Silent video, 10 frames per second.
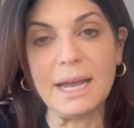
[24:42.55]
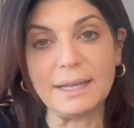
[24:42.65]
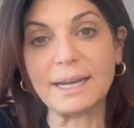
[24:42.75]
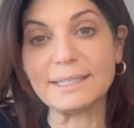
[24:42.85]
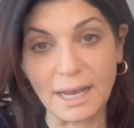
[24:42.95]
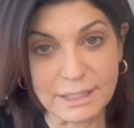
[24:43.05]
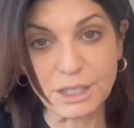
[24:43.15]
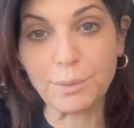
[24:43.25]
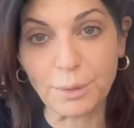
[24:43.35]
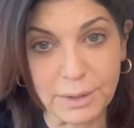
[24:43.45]
And that is
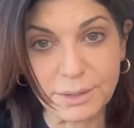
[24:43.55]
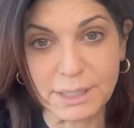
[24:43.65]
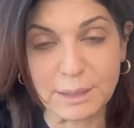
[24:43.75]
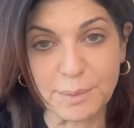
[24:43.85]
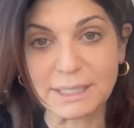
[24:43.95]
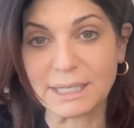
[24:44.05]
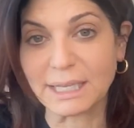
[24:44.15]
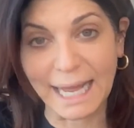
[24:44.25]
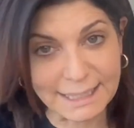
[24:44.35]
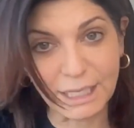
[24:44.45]
osteoporosis, because the
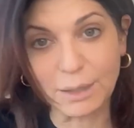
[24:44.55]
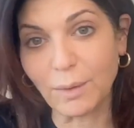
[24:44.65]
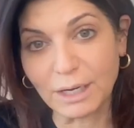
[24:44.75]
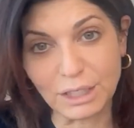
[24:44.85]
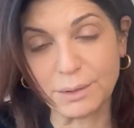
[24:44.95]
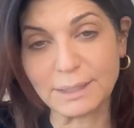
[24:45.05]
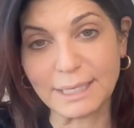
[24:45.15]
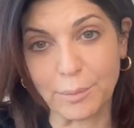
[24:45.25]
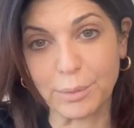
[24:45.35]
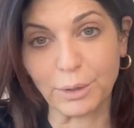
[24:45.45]
last thing you want to do is
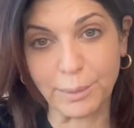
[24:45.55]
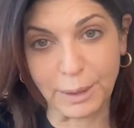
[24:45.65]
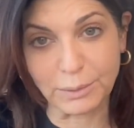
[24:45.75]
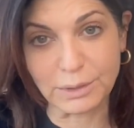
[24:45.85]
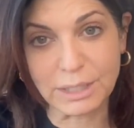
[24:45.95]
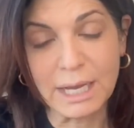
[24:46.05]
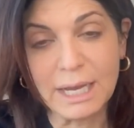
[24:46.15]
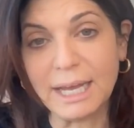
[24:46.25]
have brittle bones.